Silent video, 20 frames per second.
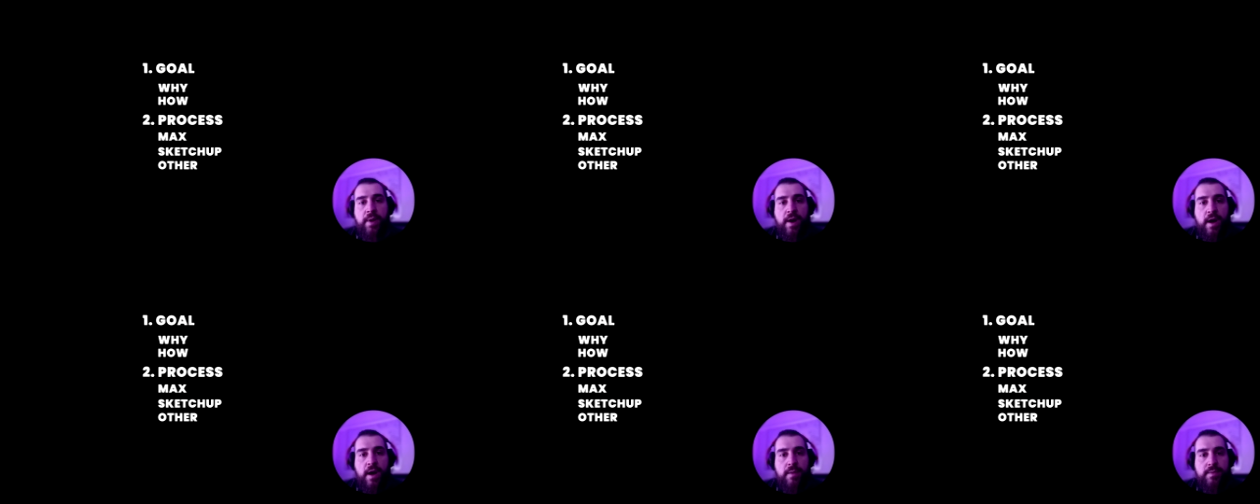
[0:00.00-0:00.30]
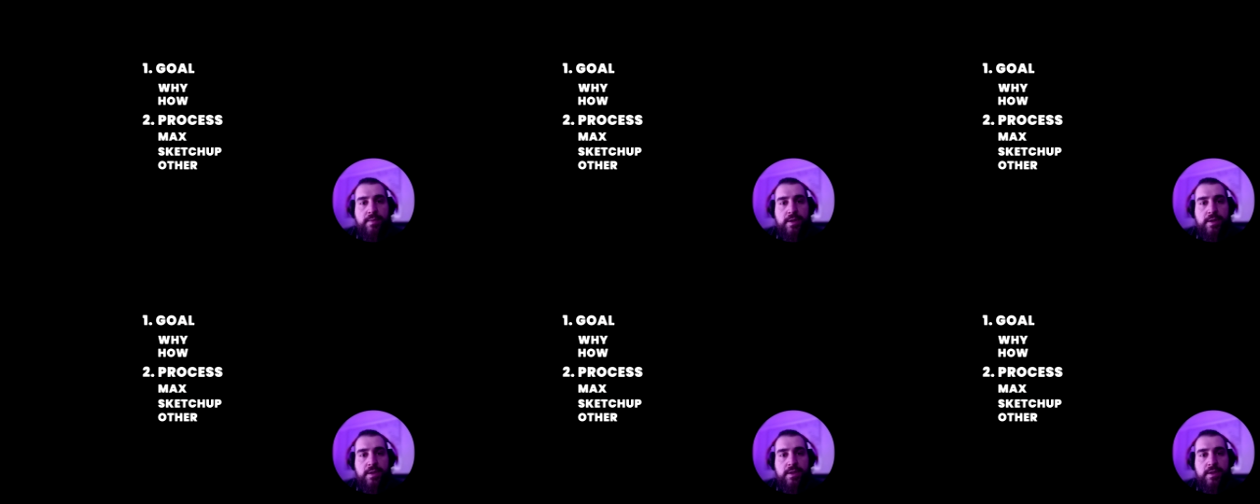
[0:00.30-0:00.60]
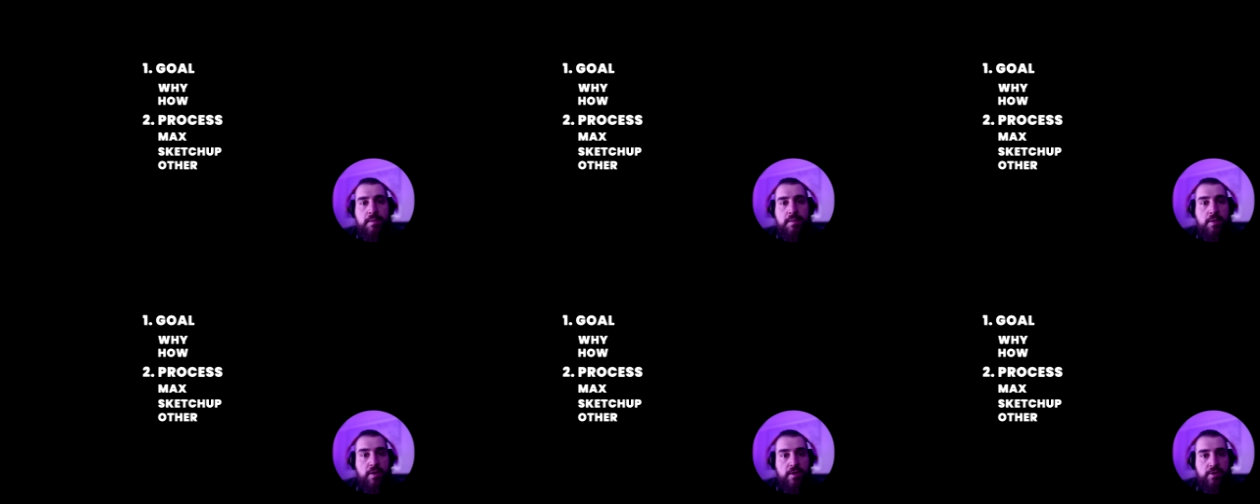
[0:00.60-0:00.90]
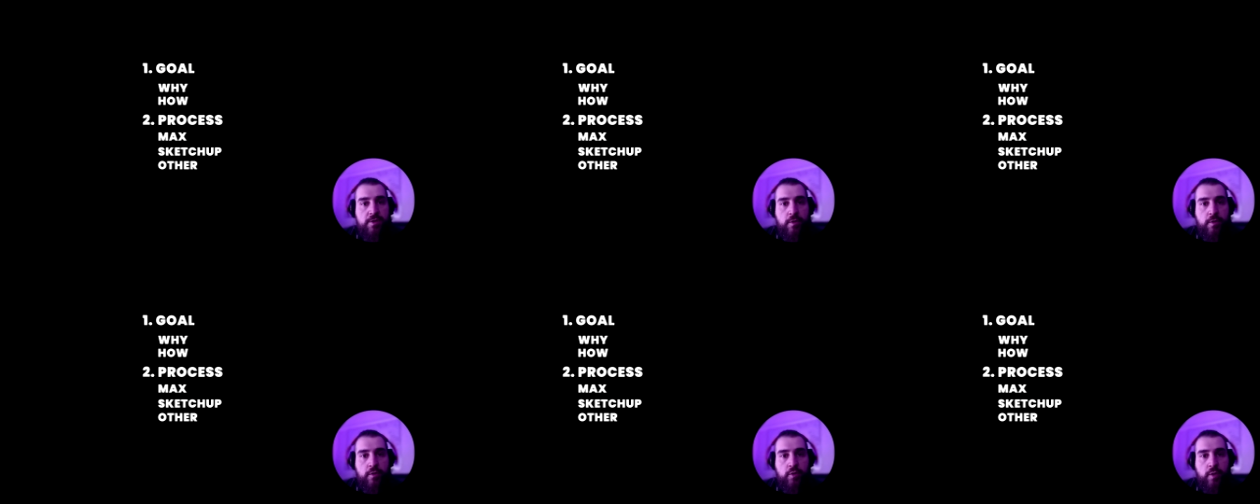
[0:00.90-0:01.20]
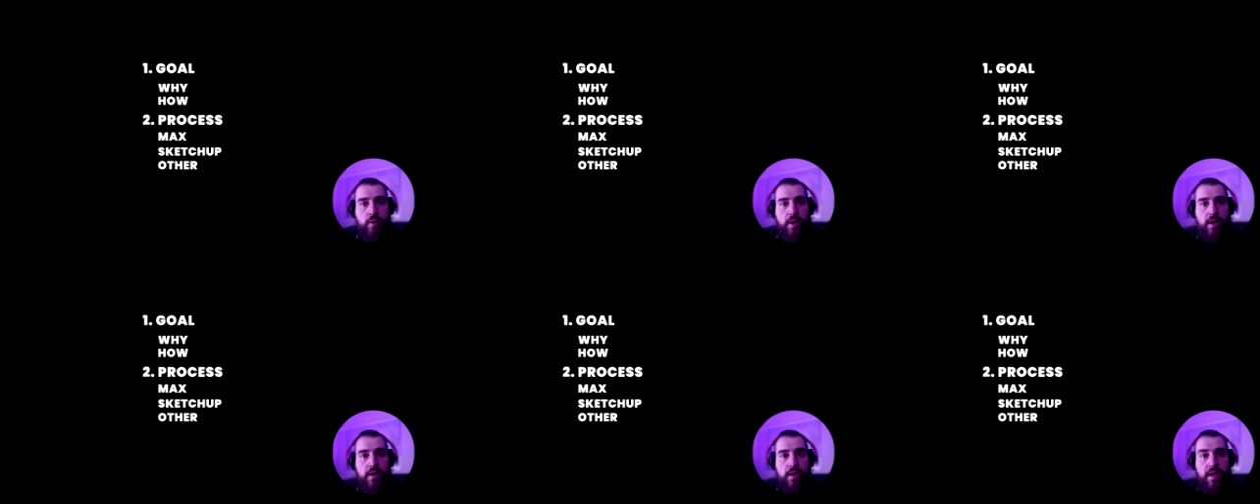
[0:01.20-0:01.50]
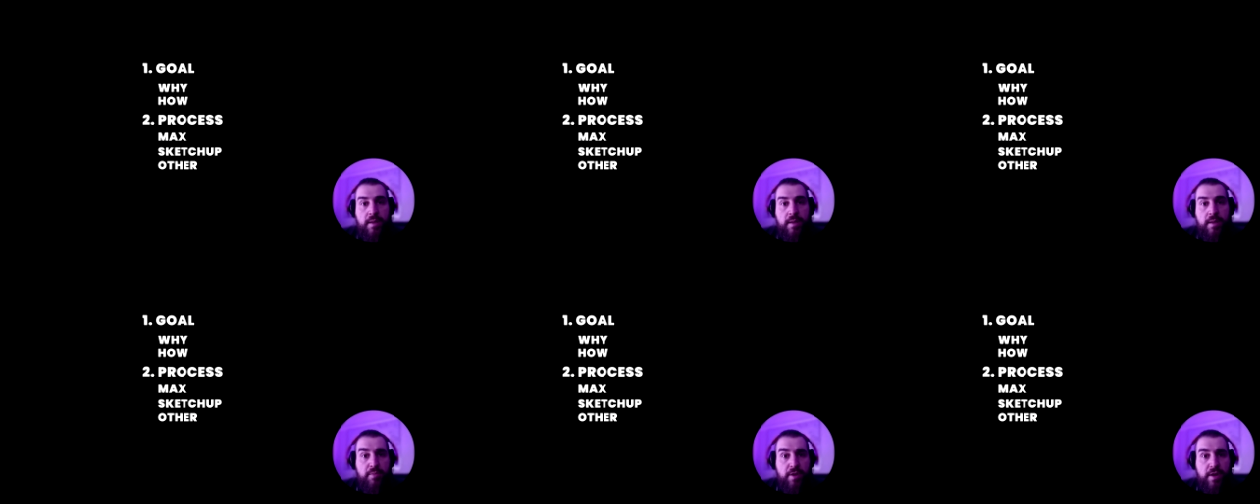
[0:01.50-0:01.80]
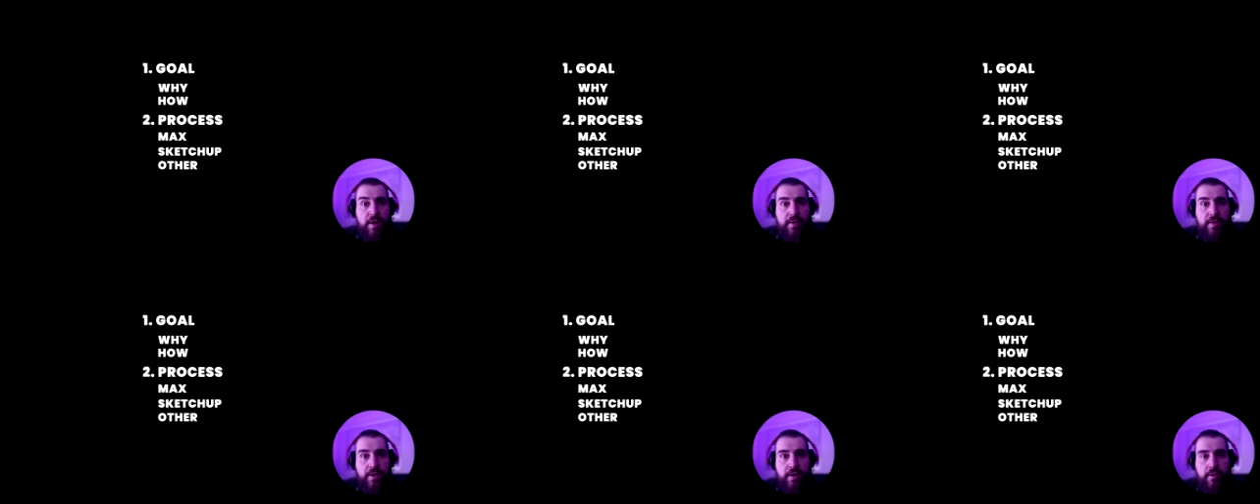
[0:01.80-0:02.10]
perhaps some other software like
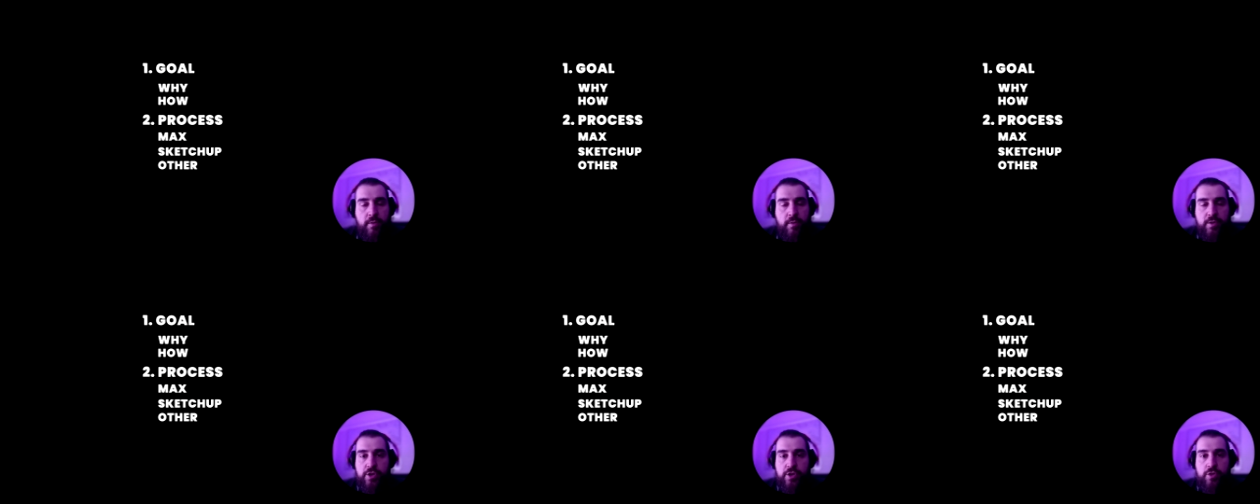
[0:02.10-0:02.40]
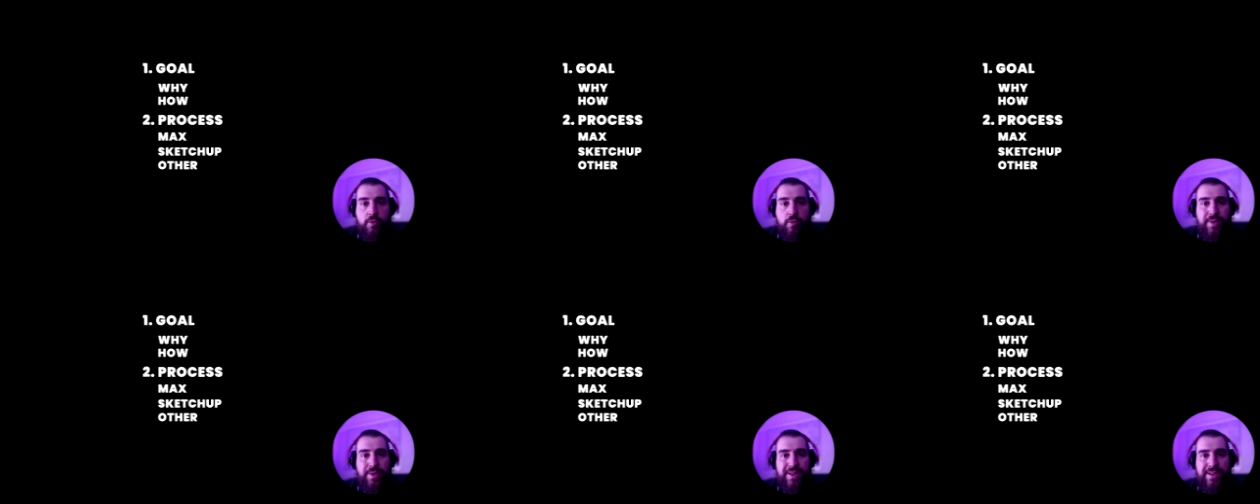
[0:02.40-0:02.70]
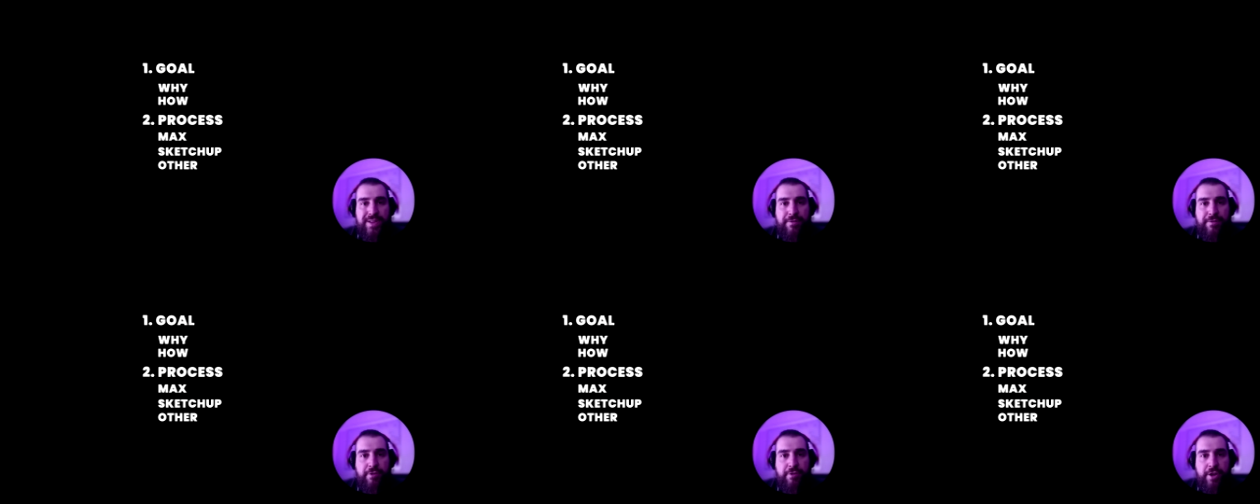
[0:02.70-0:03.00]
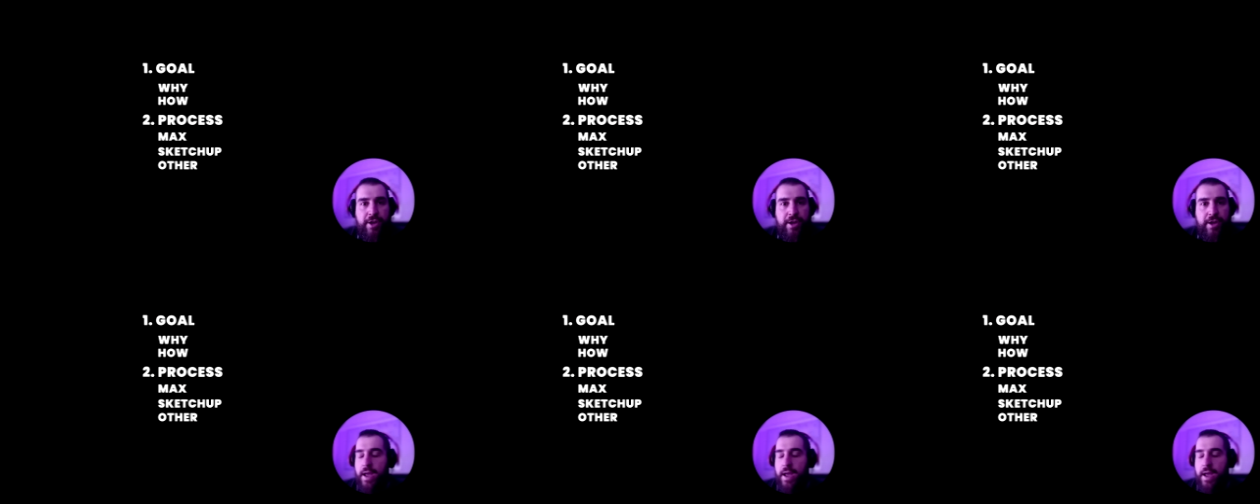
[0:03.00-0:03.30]
Blender, which is completely free.